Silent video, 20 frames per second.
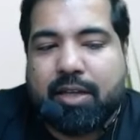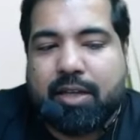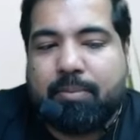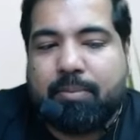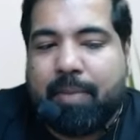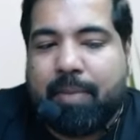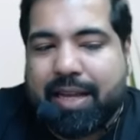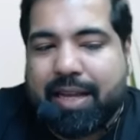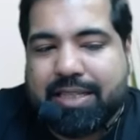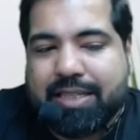The
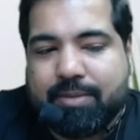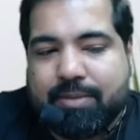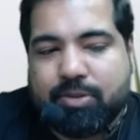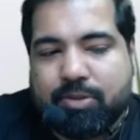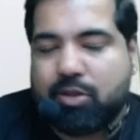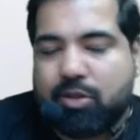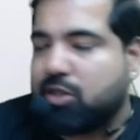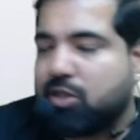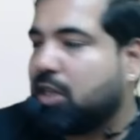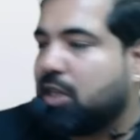maximum
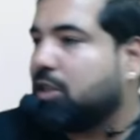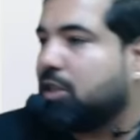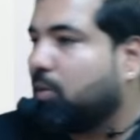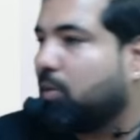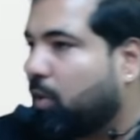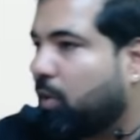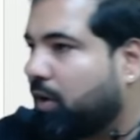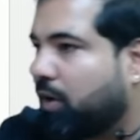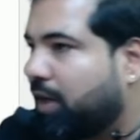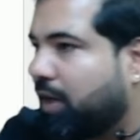surcharge are
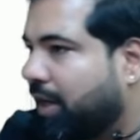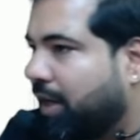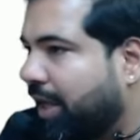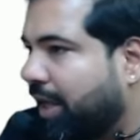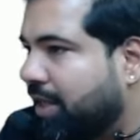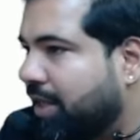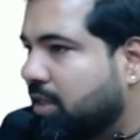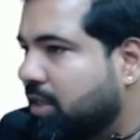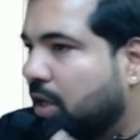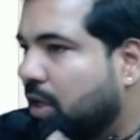what paid,
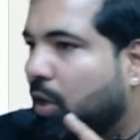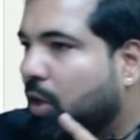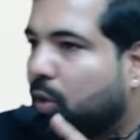guys?